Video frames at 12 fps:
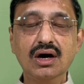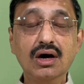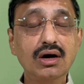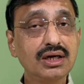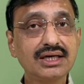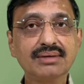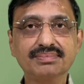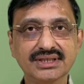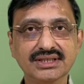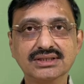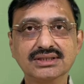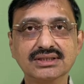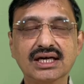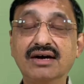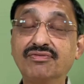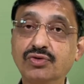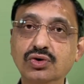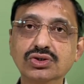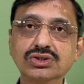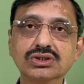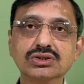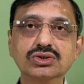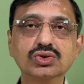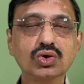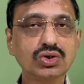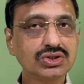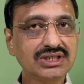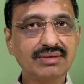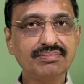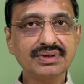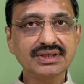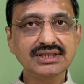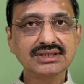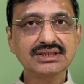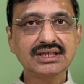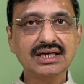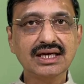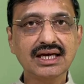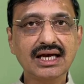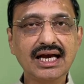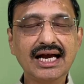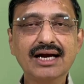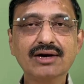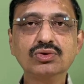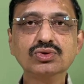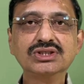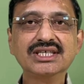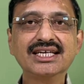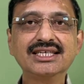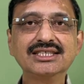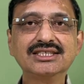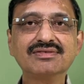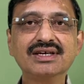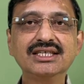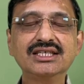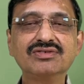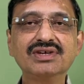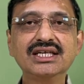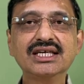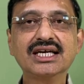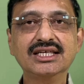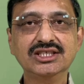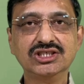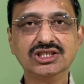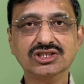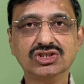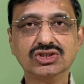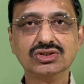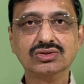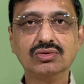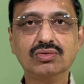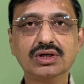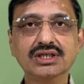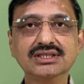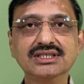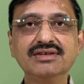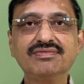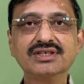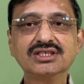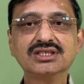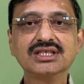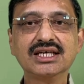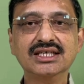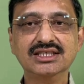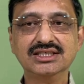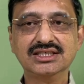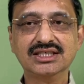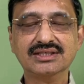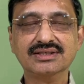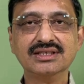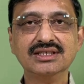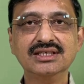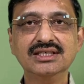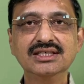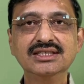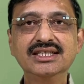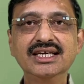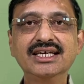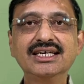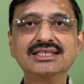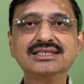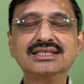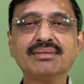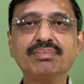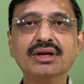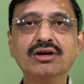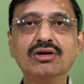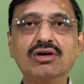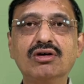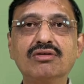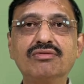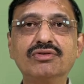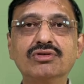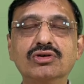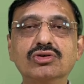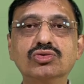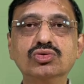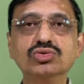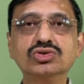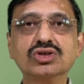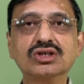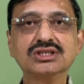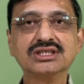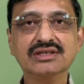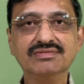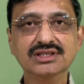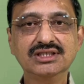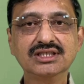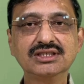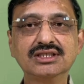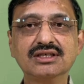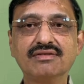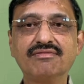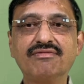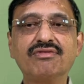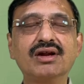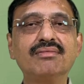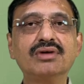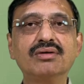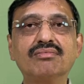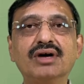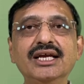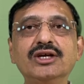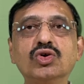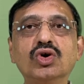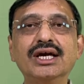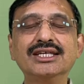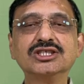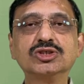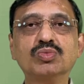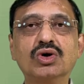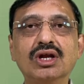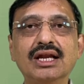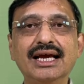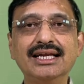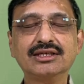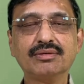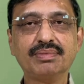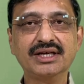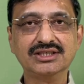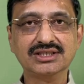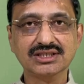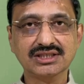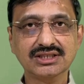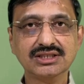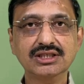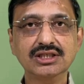all companies of course those companies have to satisfy twin conditions what is the first condition they get supply of goods or services from micro and small enterprises